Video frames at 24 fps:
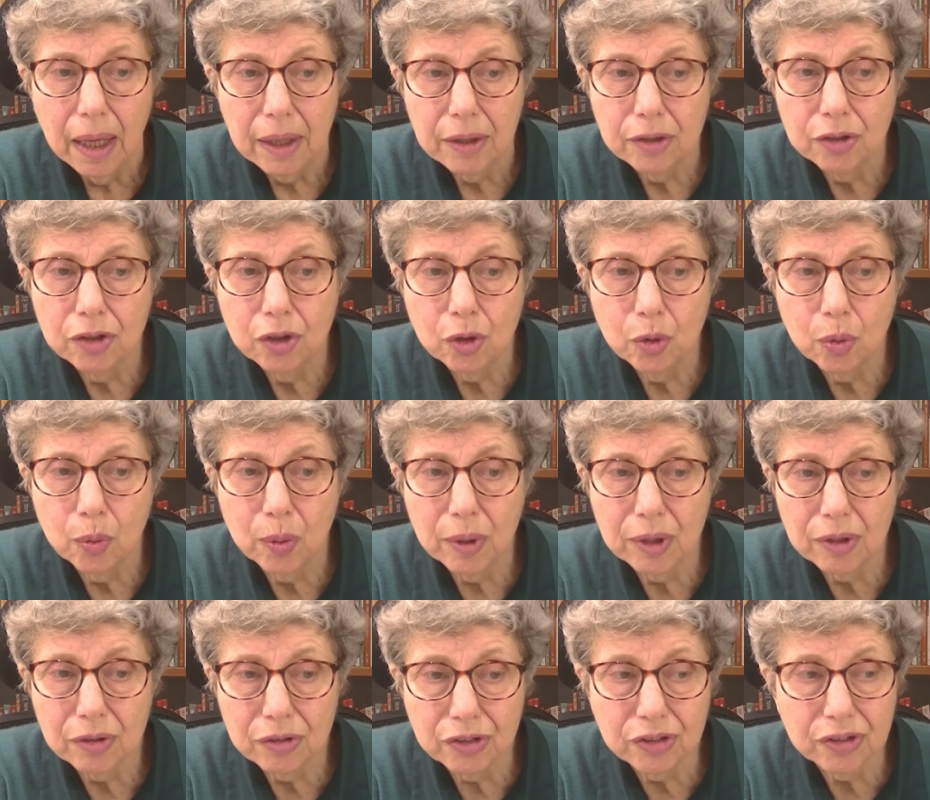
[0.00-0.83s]
you
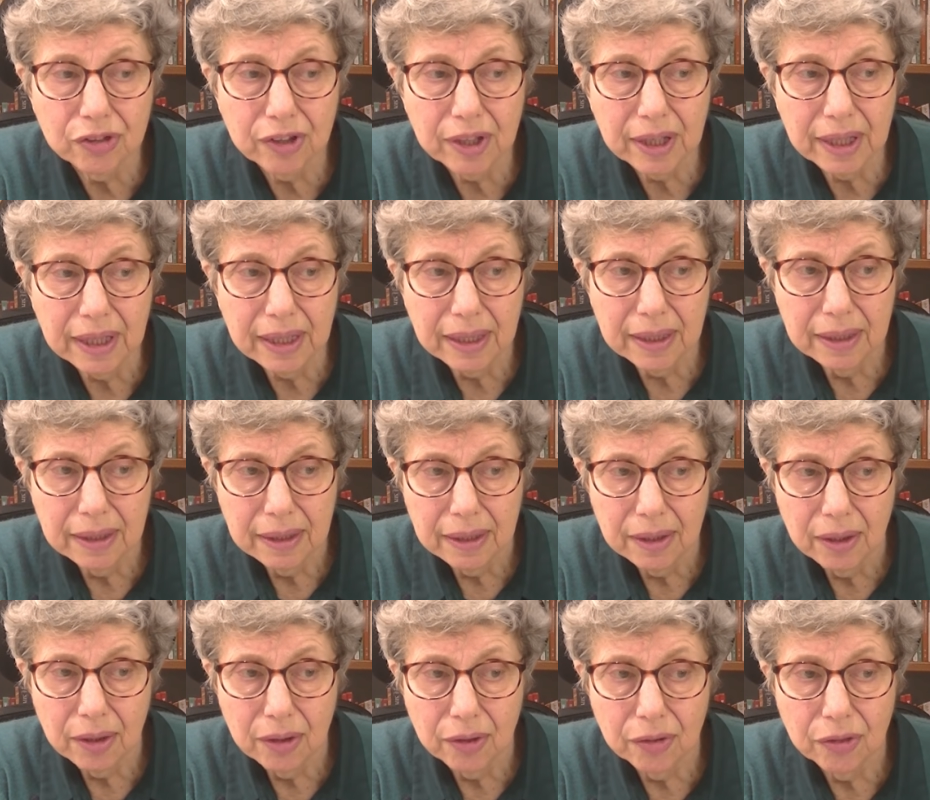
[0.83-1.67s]
will see
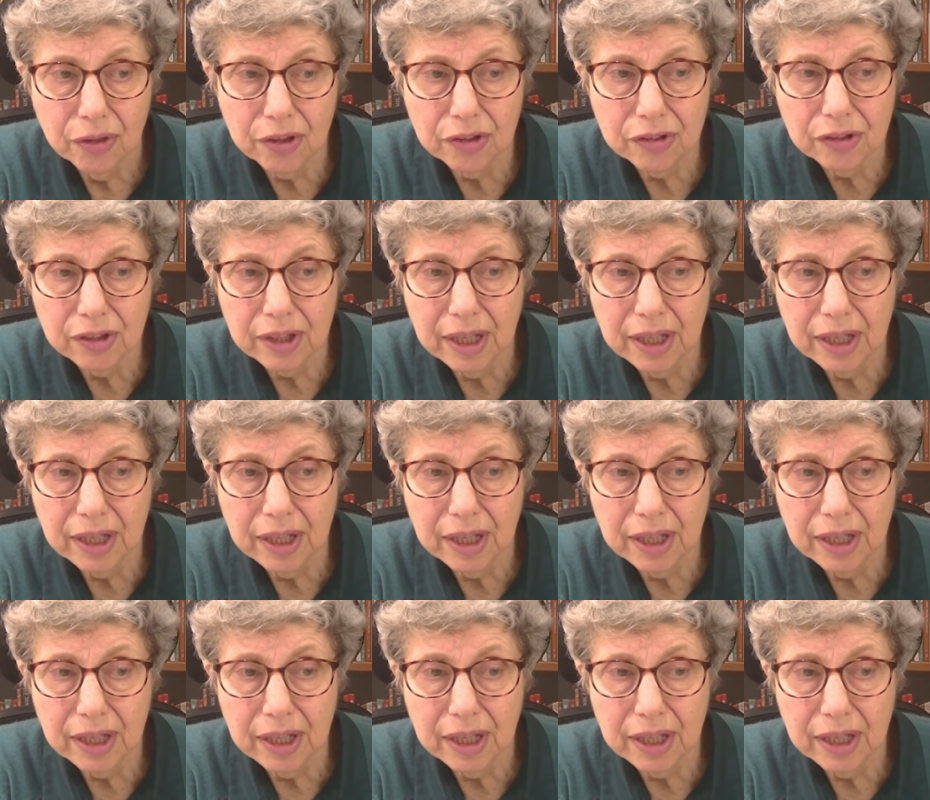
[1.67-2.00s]
that